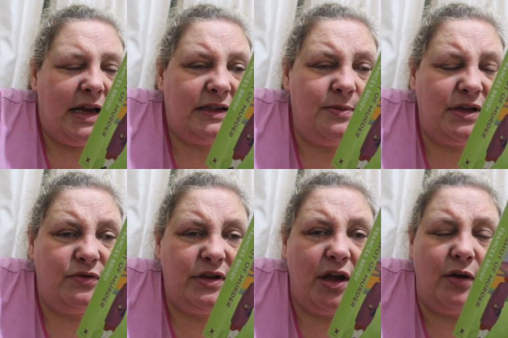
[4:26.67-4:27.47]
It's a
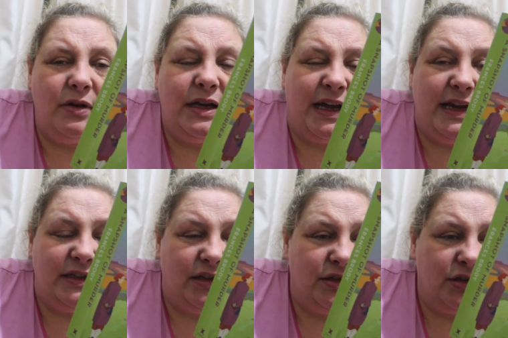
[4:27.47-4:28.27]
mystery that only
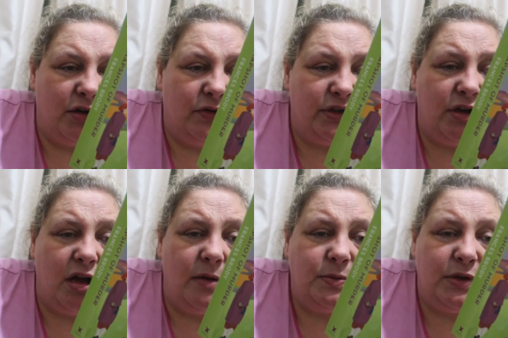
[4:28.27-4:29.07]
Kate can solve, and
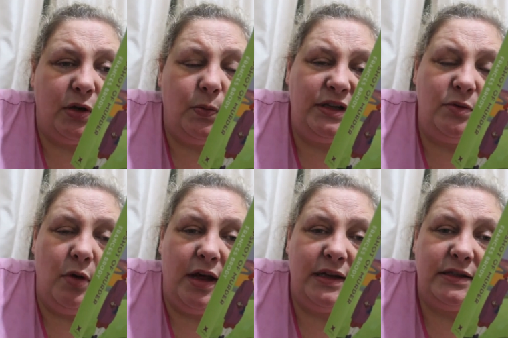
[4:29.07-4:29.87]
armed with her wit and
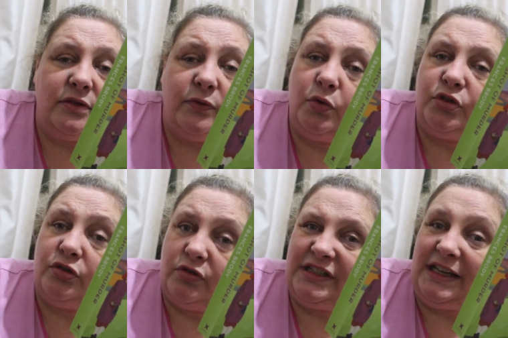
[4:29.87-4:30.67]
wiles, and of course her
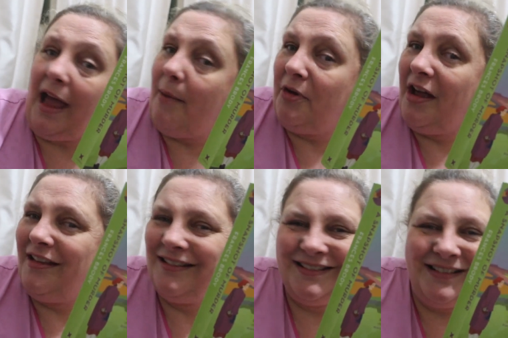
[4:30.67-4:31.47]
trusty camera,
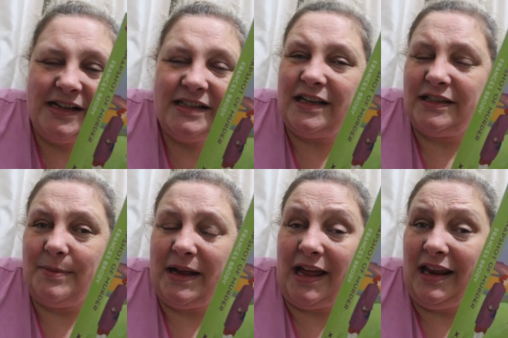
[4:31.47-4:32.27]
sounds like
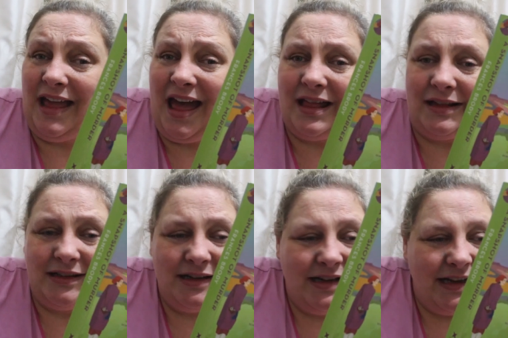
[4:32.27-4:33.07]
my kind of gal.
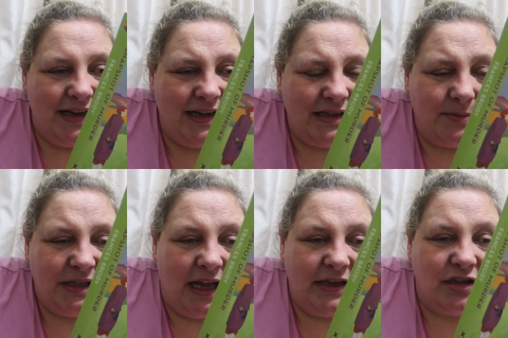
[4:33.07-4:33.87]
It's up to
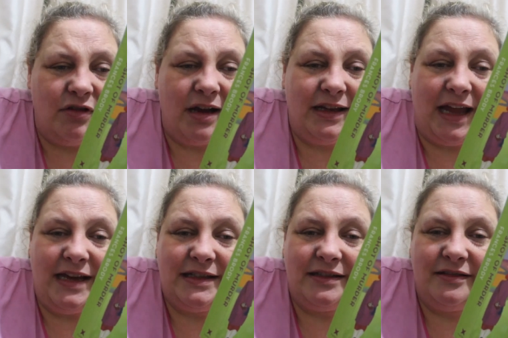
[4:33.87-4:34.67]
Kate to crack the
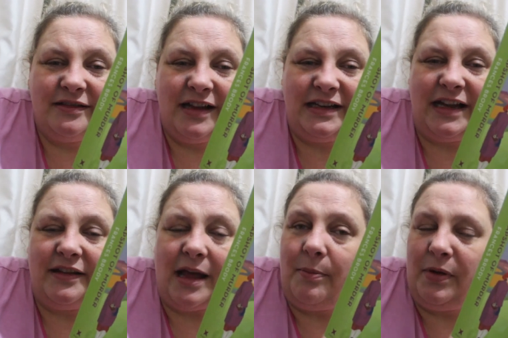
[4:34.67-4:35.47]
case and get
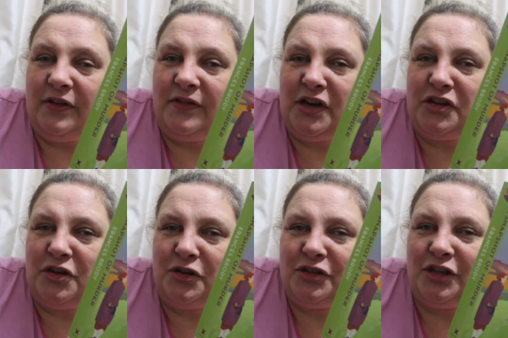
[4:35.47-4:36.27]
that perfect
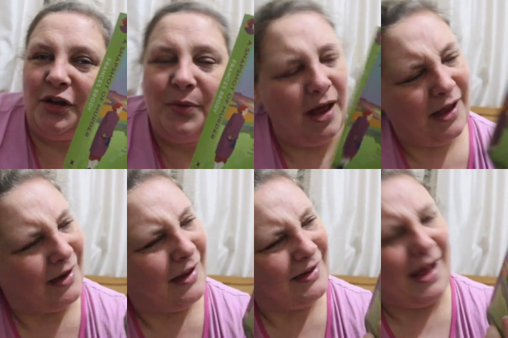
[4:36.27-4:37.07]
shot too. Uh,
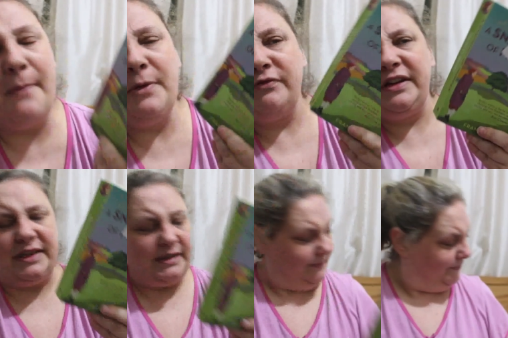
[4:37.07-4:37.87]
yeah, I'm going to read
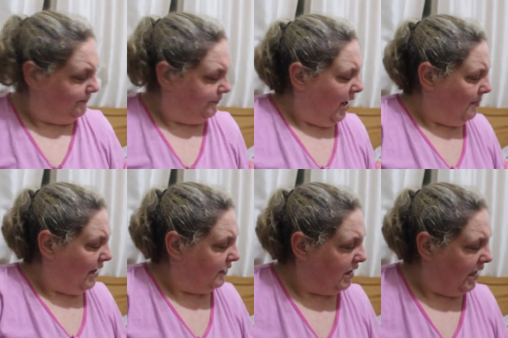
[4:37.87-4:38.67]
this. I might
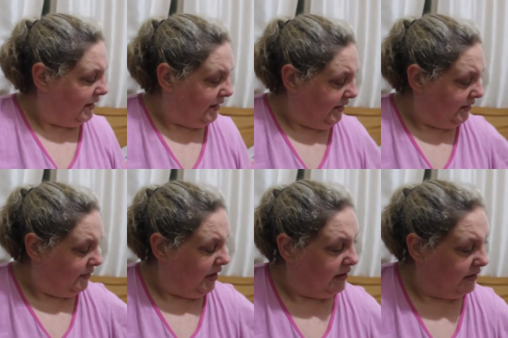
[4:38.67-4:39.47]
have to collect these
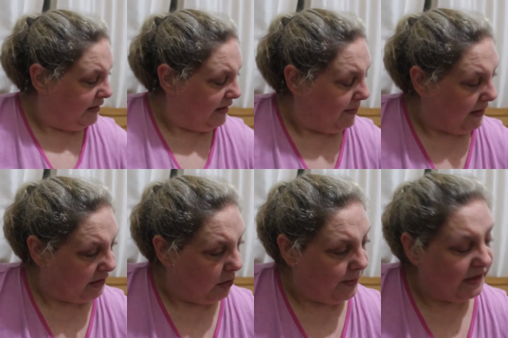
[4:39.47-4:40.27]
and get
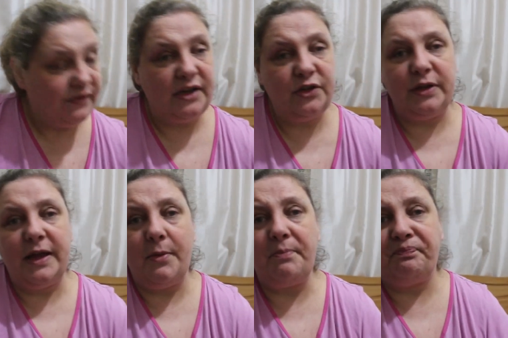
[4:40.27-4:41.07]
better copies if I enjoy
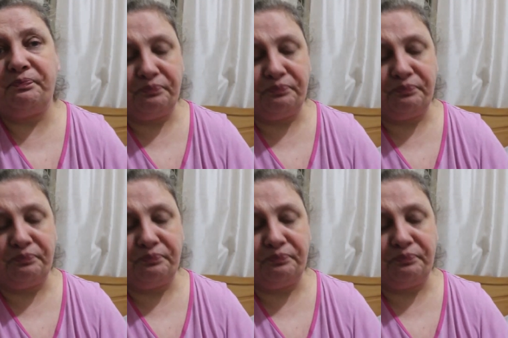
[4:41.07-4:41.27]
that one.